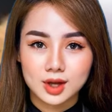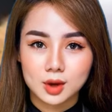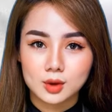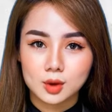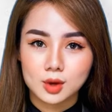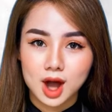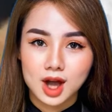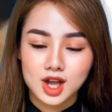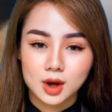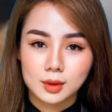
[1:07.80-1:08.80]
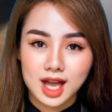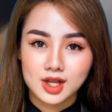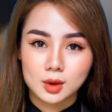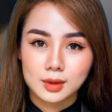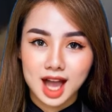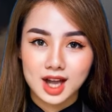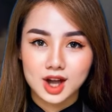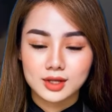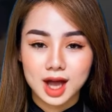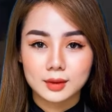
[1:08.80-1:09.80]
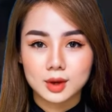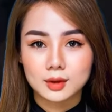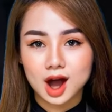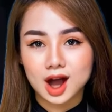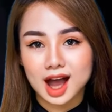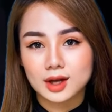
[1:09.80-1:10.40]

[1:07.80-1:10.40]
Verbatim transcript: Democrat Kentucky, also called on Biden to